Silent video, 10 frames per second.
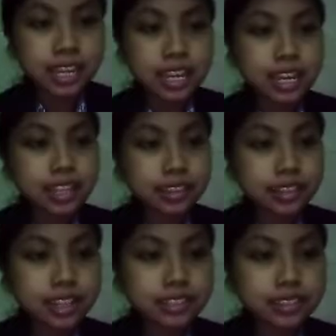
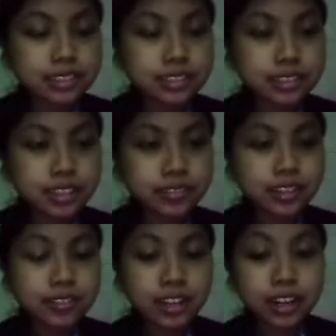And next,
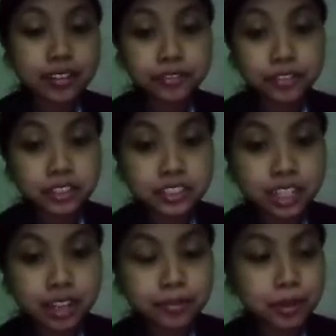there are 4
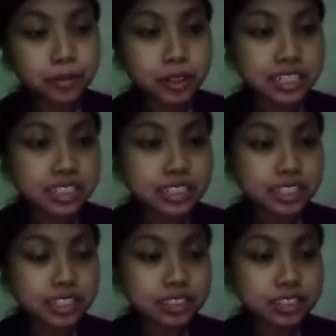types of
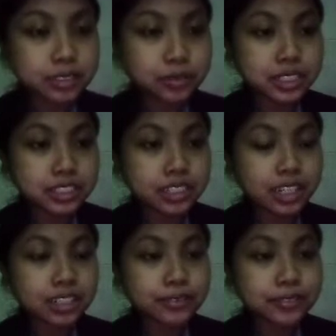conditionals, which
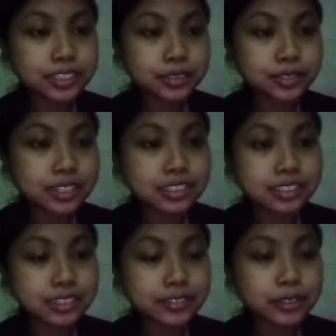are the first one is
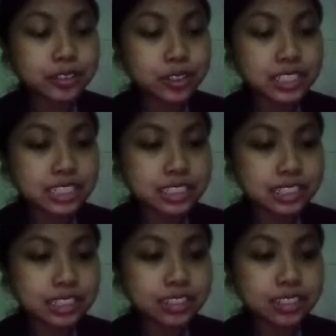zero
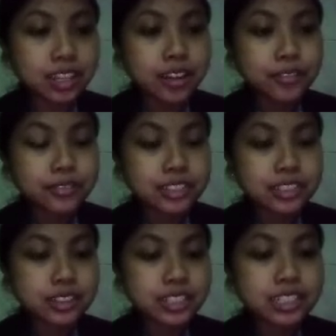conditional,
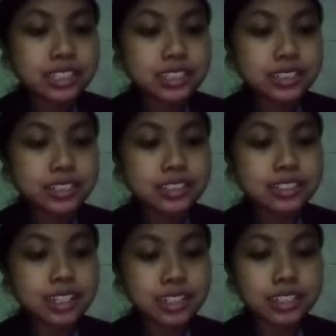first conditional,
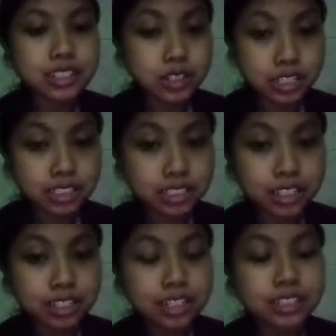second
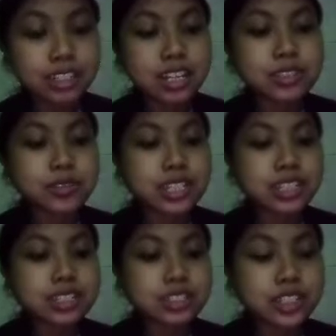conditional, and the last one
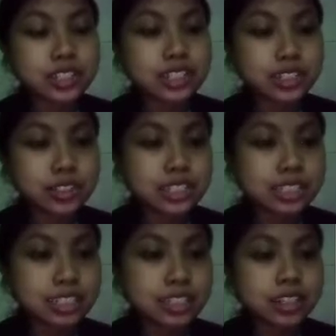is third
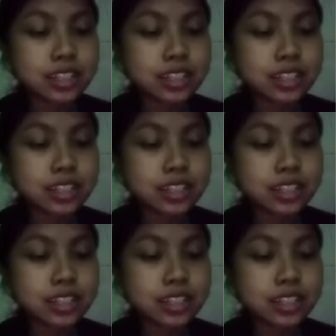conditional.